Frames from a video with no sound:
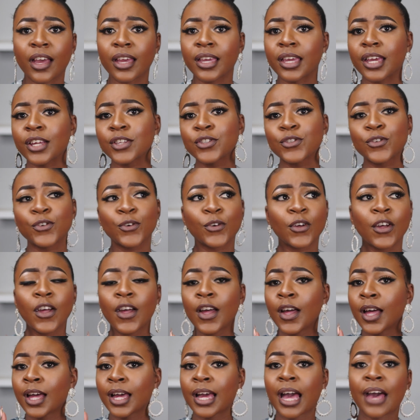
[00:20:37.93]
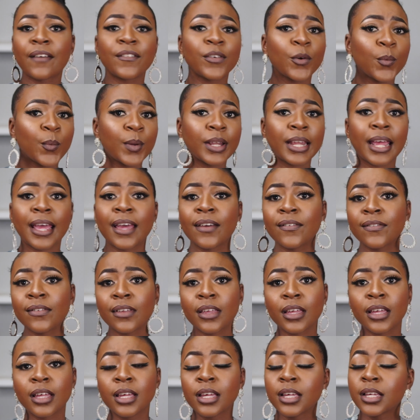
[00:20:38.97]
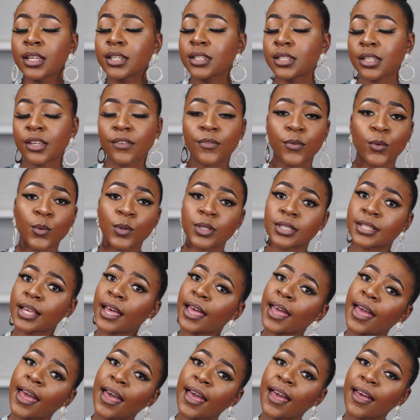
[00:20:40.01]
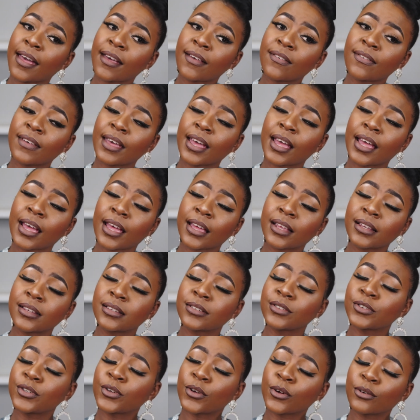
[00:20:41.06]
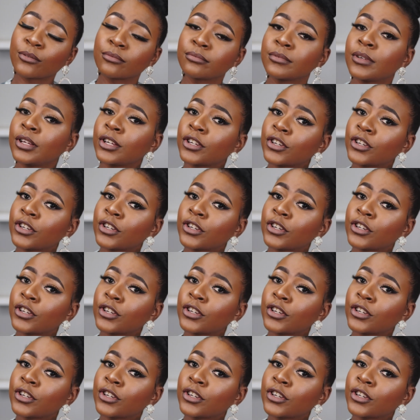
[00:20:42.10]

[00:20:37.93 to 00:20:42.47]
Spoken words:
I get to cover whatever defaults I have, and you know,